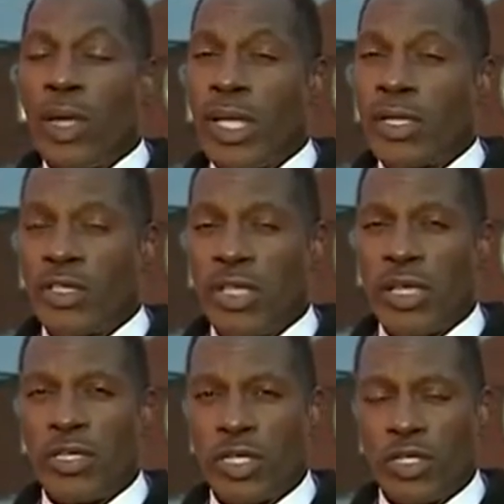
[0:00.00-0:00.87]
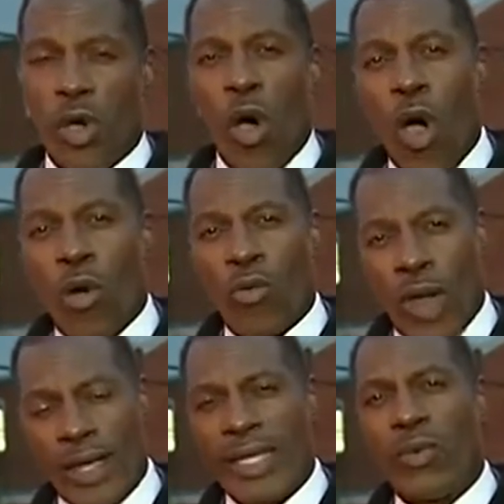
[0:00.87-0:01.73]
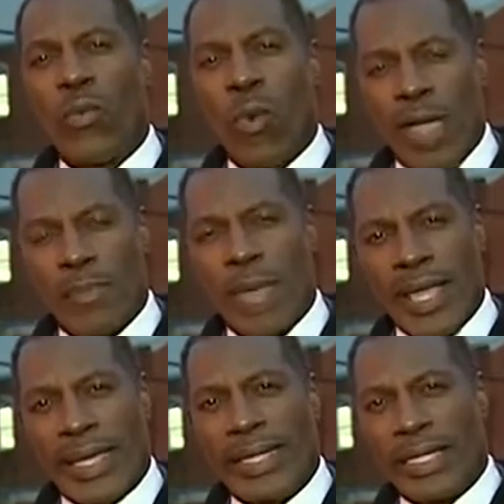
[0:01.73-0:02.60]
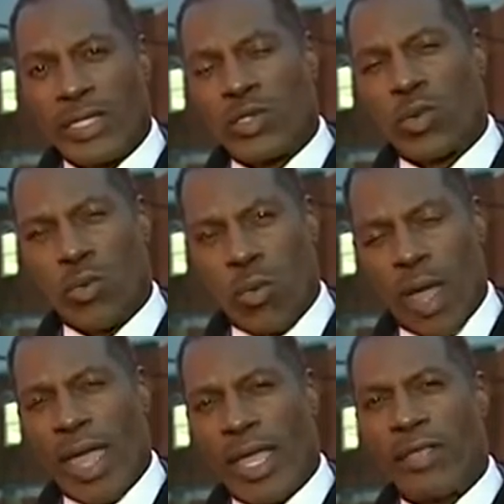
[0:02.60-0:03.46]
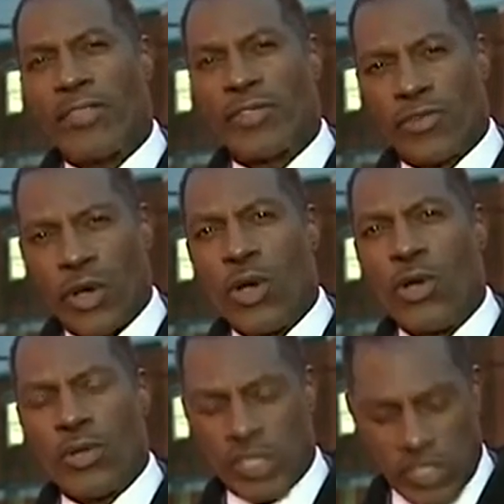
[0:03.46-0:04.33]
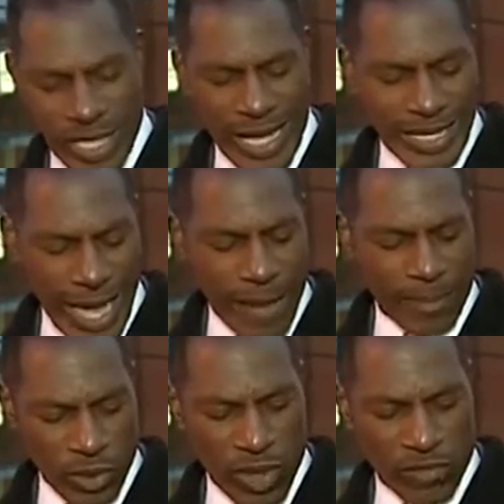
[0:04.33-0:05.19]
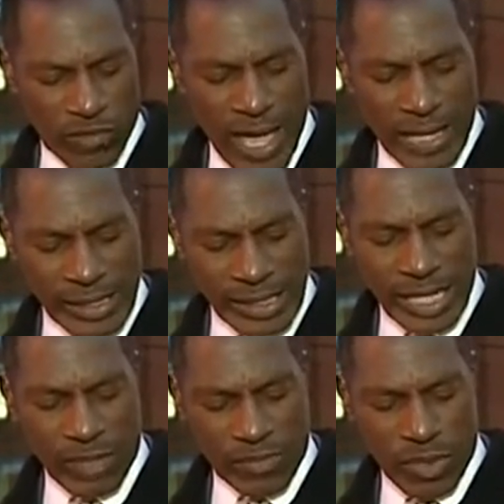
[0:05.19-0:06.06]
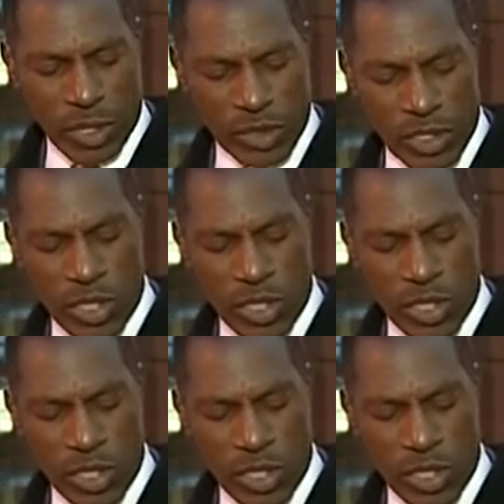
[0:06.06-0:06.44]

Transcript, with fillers: Well, legislation is already making its way through the state capitol. In fact, Senate Bill